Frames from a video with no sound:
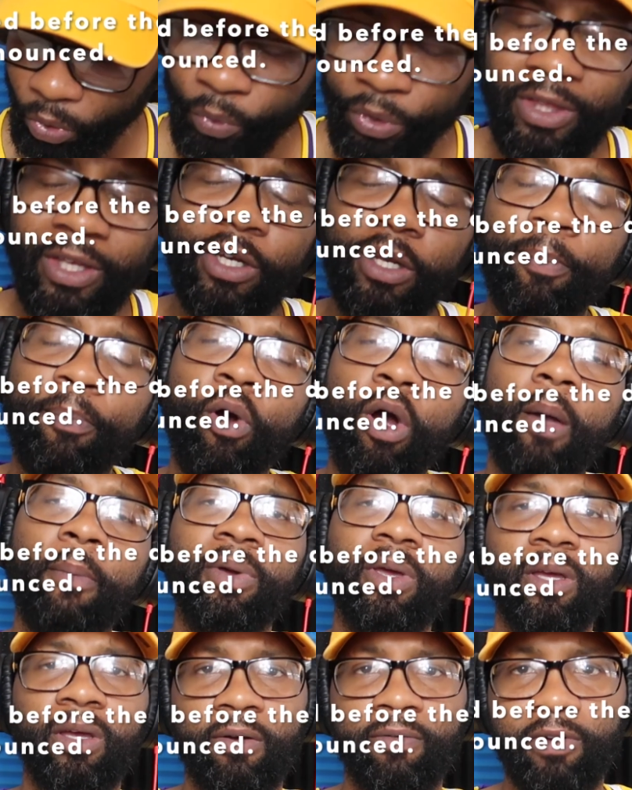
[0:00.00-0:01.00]
with the
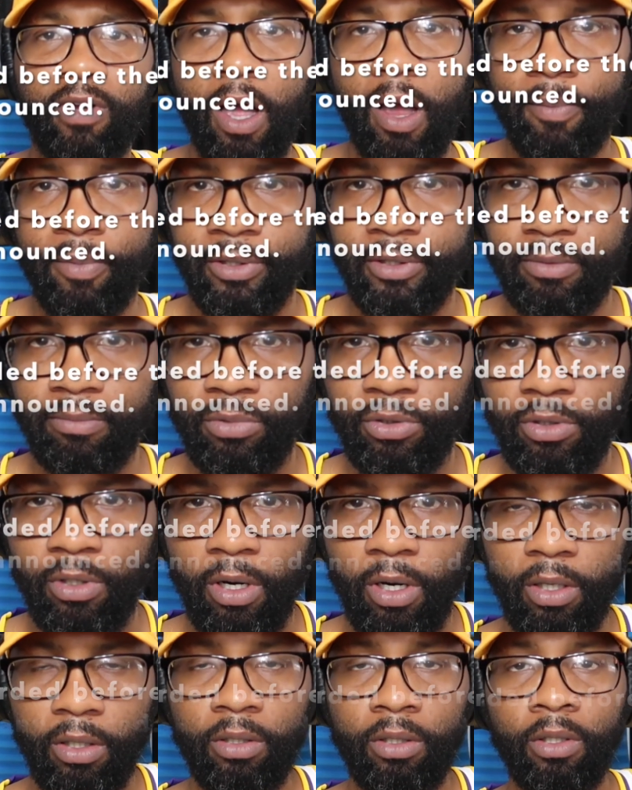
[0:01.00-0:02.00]
Department of Commerce. I'm
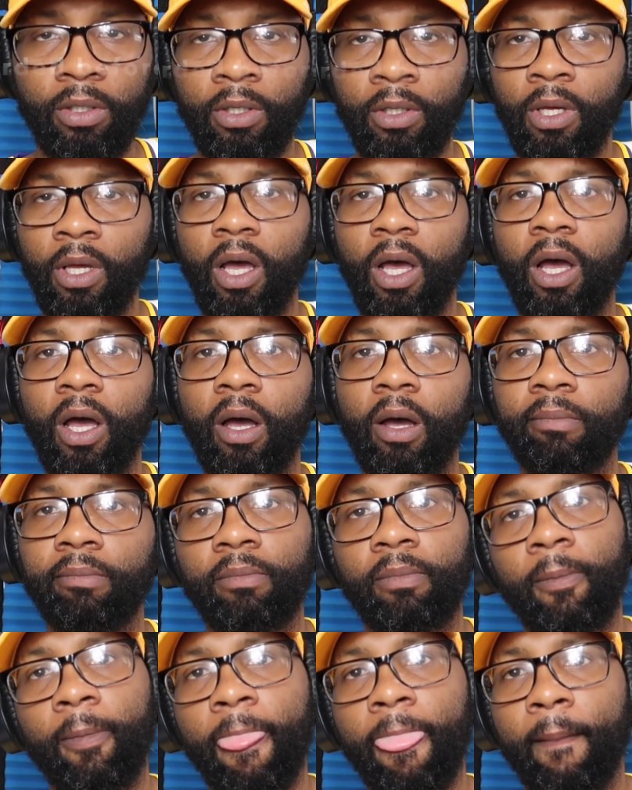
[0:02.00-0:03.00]
sorry.
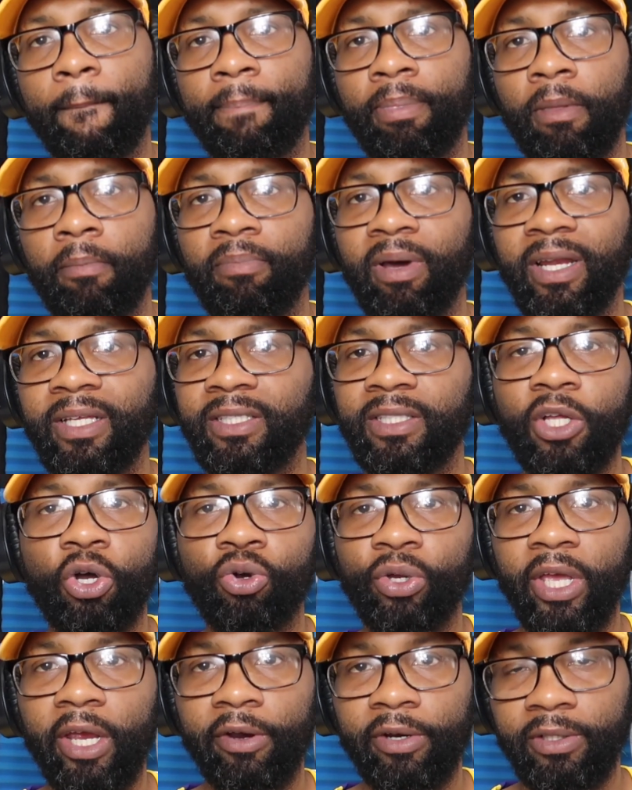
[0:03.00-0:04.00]
But it's
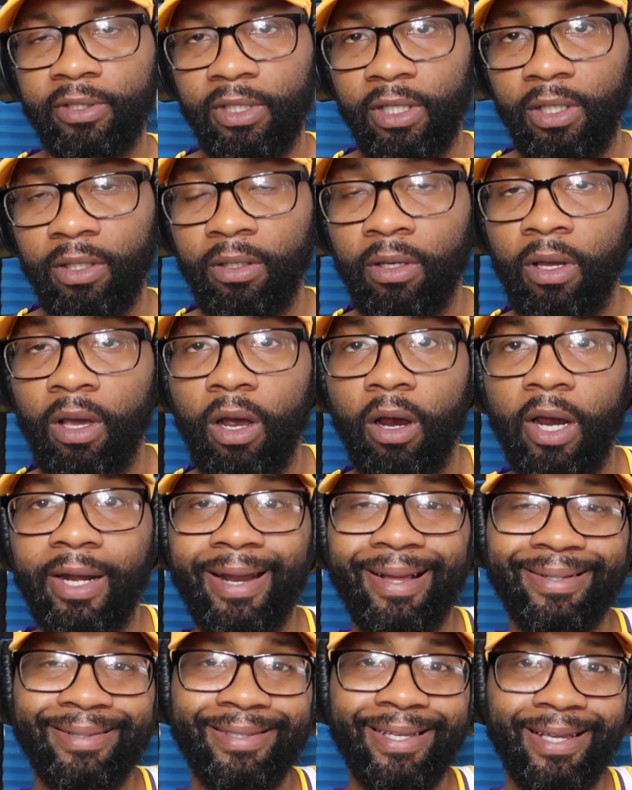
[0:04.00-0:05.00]
no guarantee. All right.
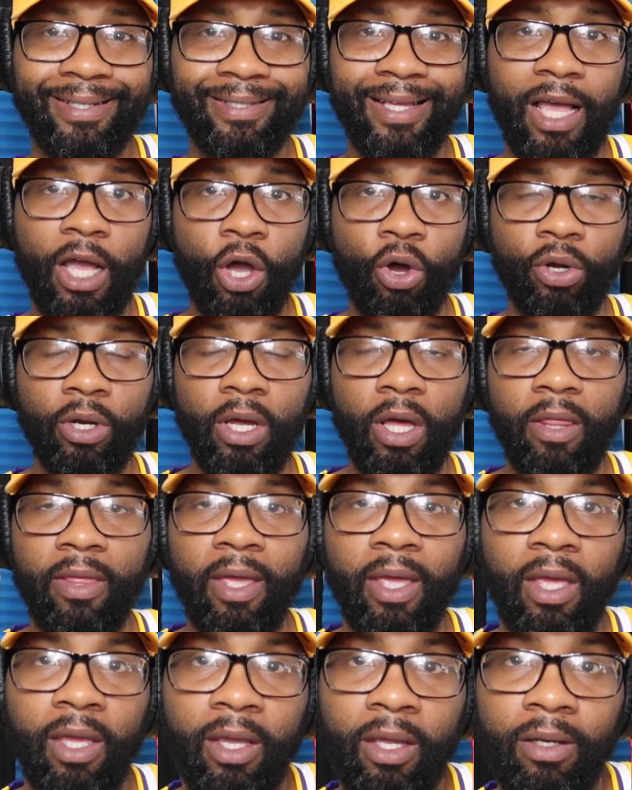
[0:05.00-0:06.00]
Now, TikTok, on the other
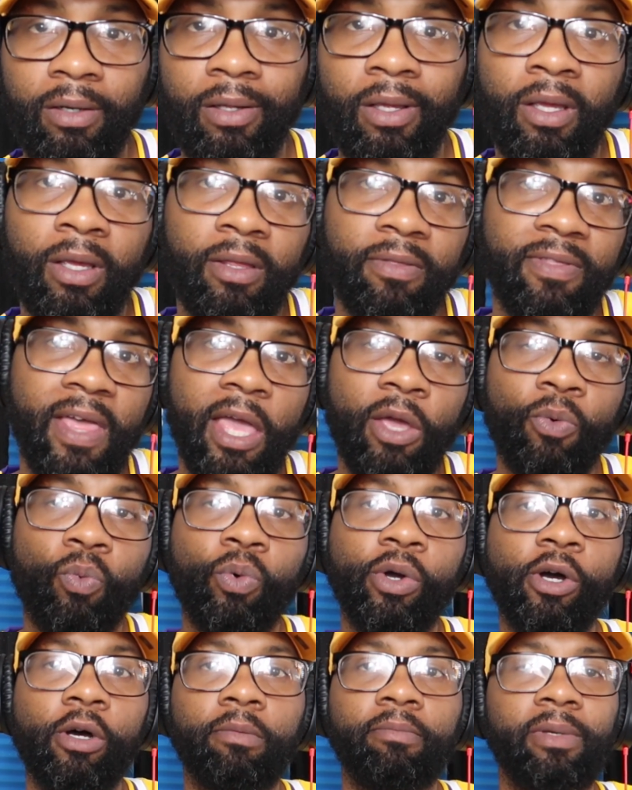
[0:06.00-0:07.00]
hand, they
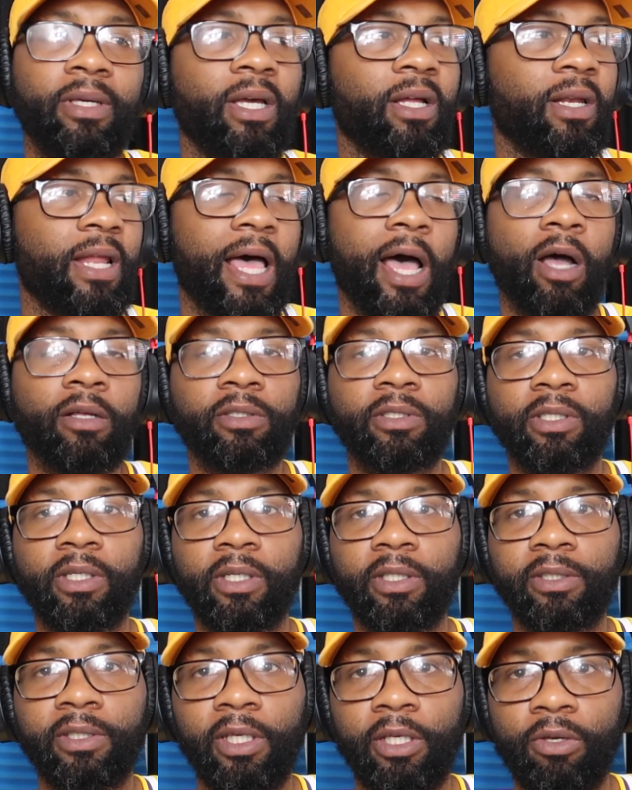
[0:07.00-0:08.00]
will be allowed to
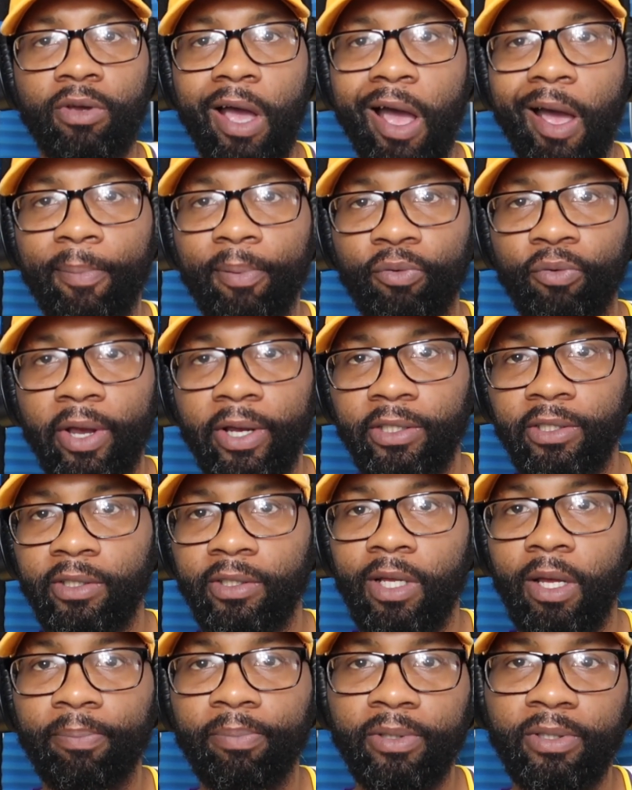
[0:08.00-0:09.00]
continue
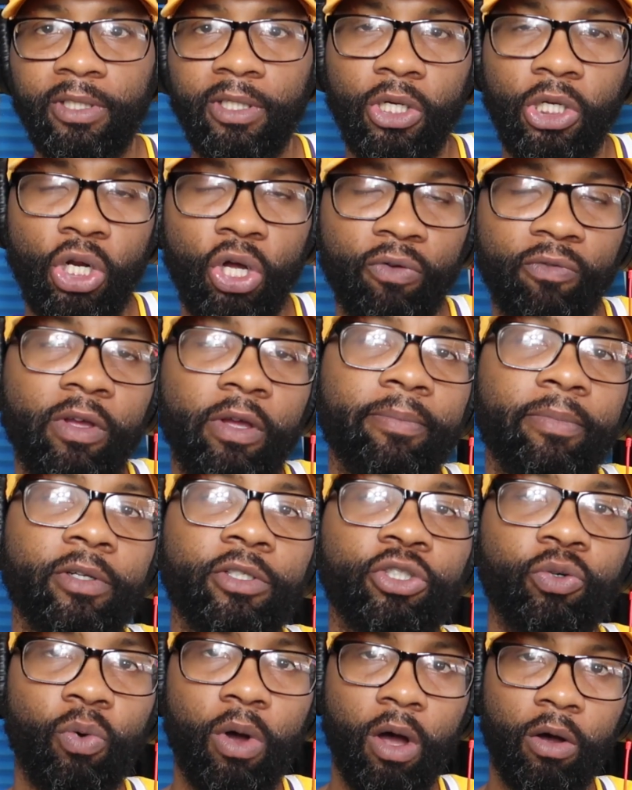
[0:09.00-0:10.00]
operations up until November
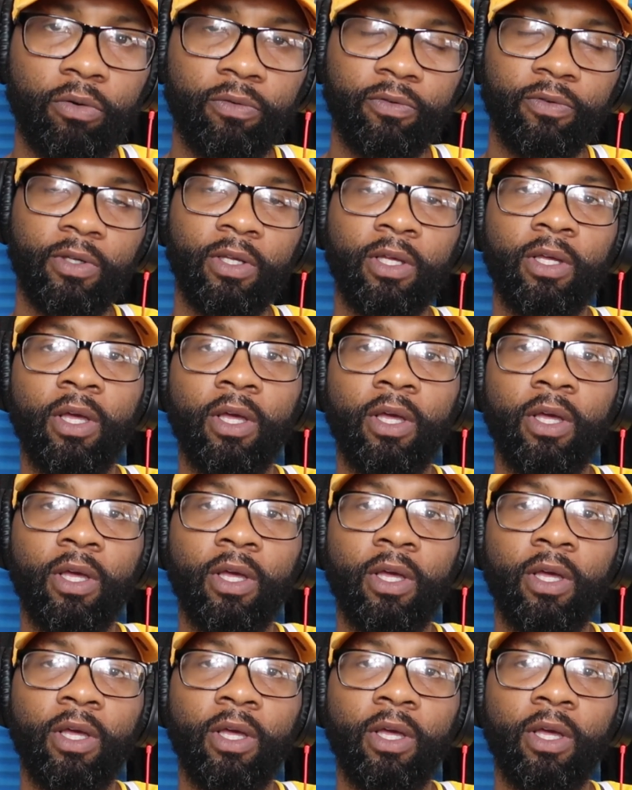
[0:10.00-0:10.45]
12th.